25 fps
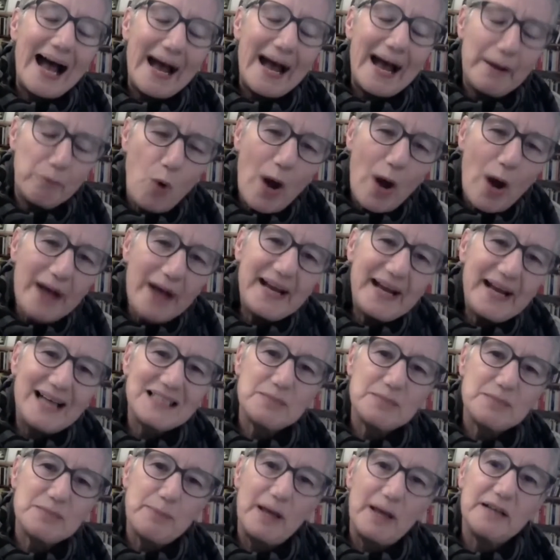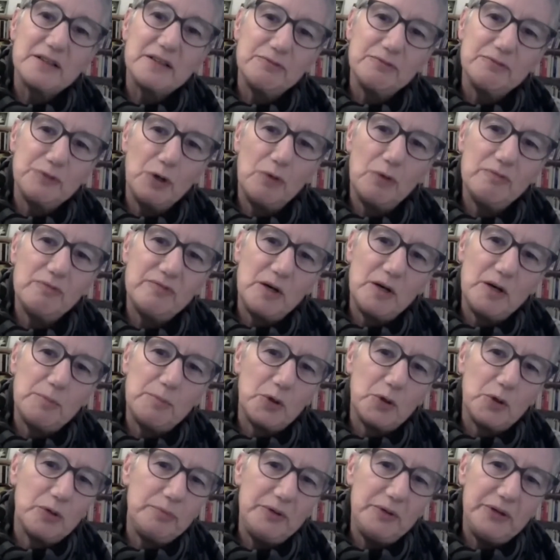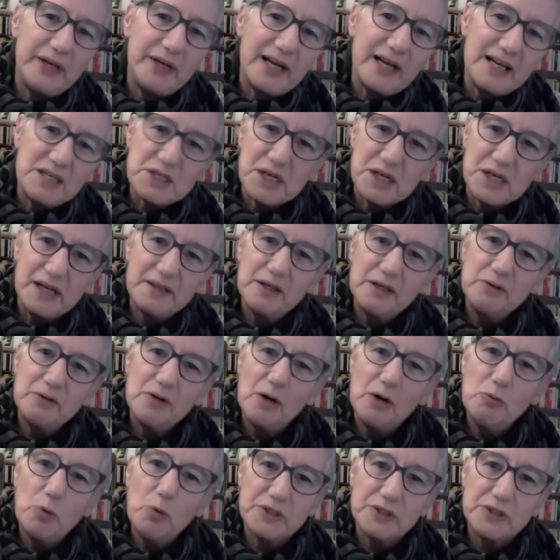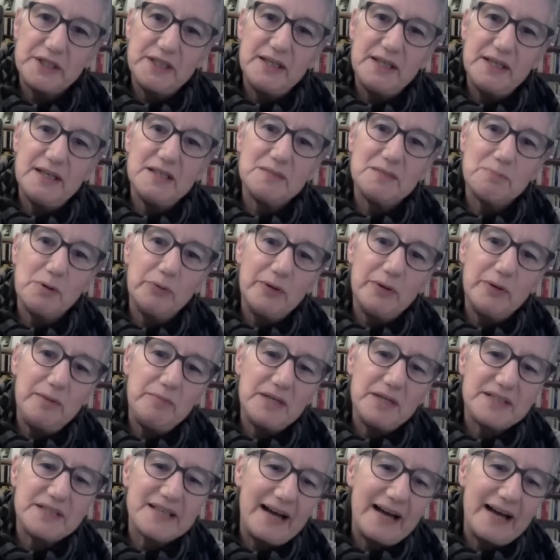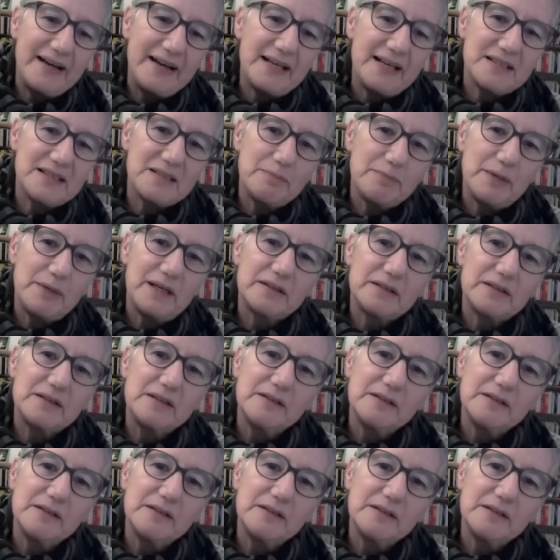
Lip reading: one aspect of non-verbal communication. I don't know what it is, but we miss an aspect.